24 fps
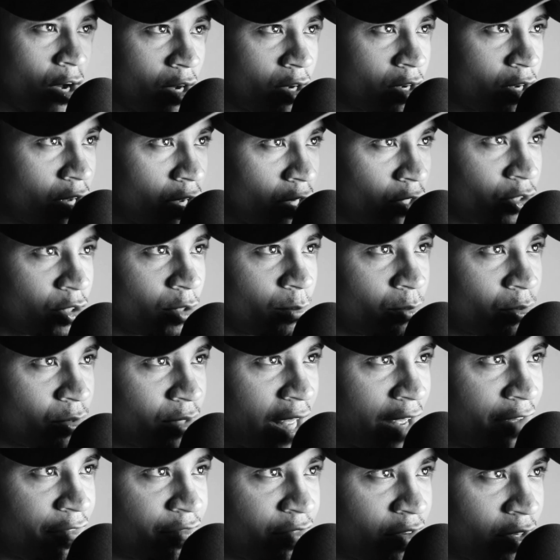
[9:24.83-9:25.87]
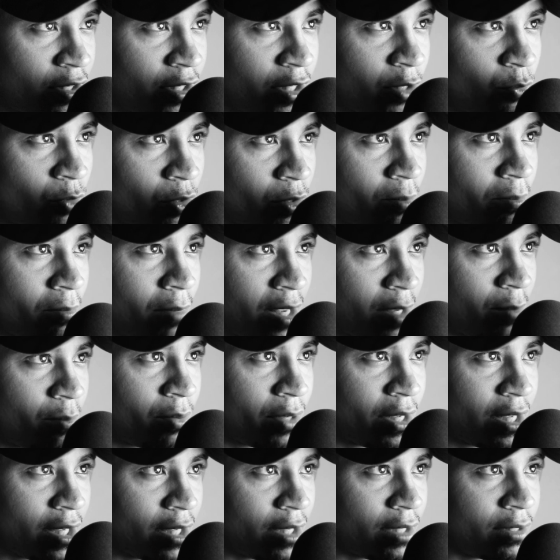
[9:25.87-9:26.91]
uncomfortable that feeling may
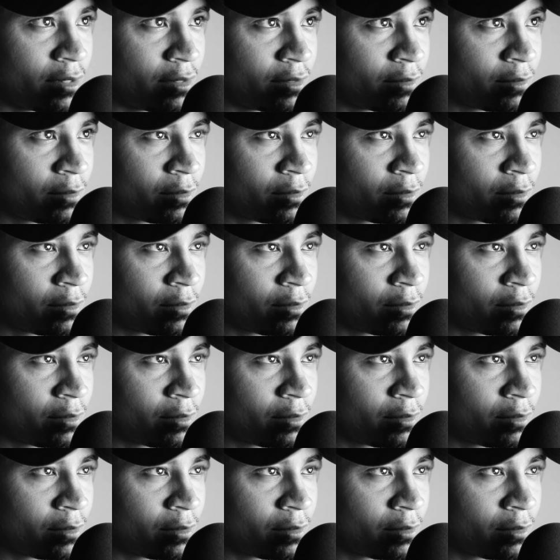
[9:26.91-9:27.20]
be,